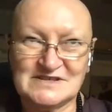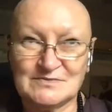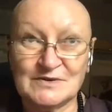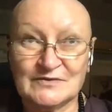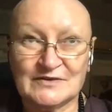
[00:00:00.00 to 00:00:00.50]

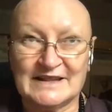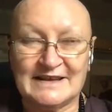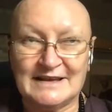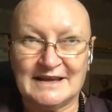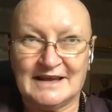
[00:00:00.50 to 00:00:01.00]

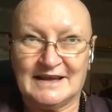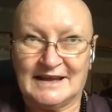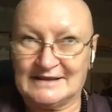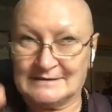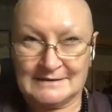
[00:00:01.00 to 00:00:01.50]
swiftly,
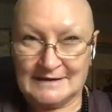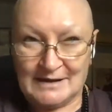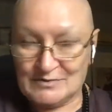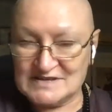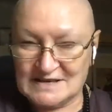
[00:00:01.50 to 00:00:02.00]
and
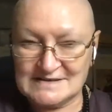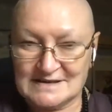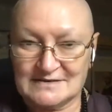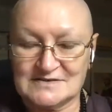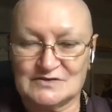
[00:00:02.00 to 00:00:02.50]
everything is
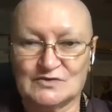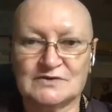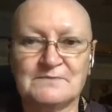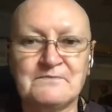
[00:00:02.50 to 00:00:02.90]
understood.